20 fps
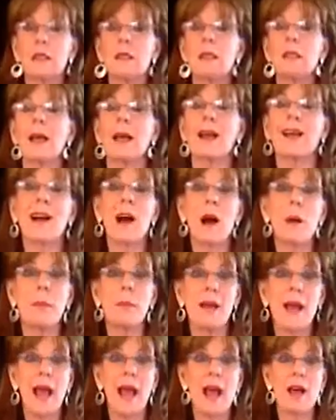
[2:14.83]
This is
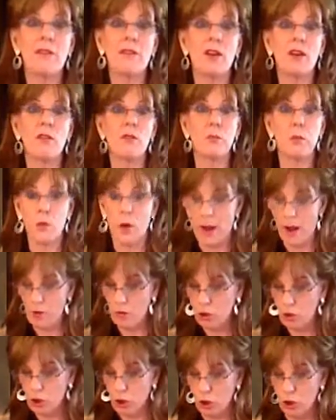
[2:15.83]
1.5 cups of
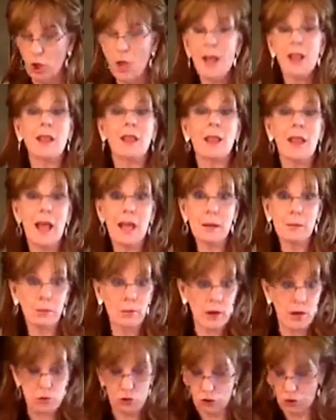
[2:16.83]
brown sugar, light
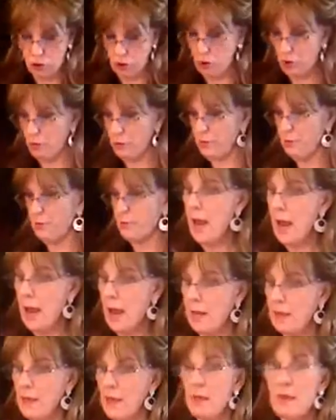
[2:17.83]
brown sugar.
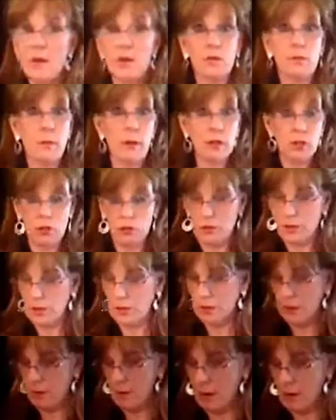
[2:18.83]
And then there's my 2
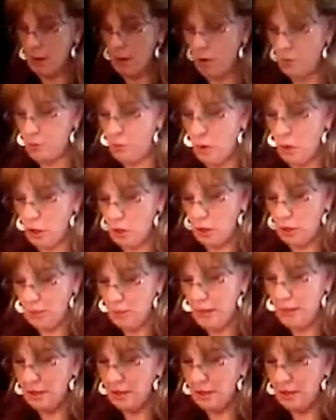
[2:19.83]
sticks of butter, partially